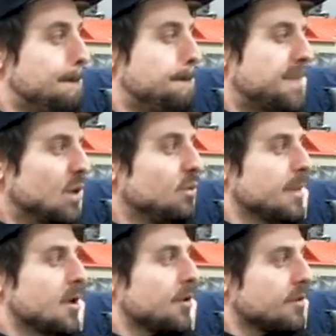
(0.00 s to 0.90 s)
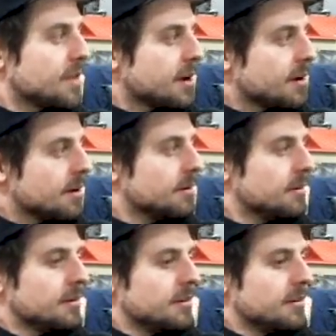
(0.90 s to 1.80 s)
boat motor there
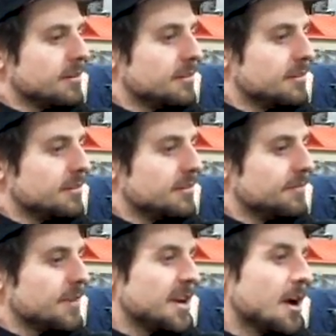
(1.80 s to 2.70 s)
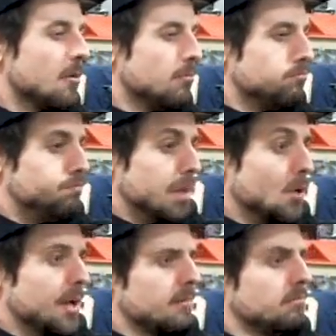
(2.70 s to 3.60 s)
for, you know,
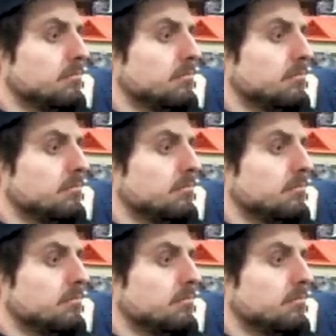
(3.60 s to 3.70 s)
boating.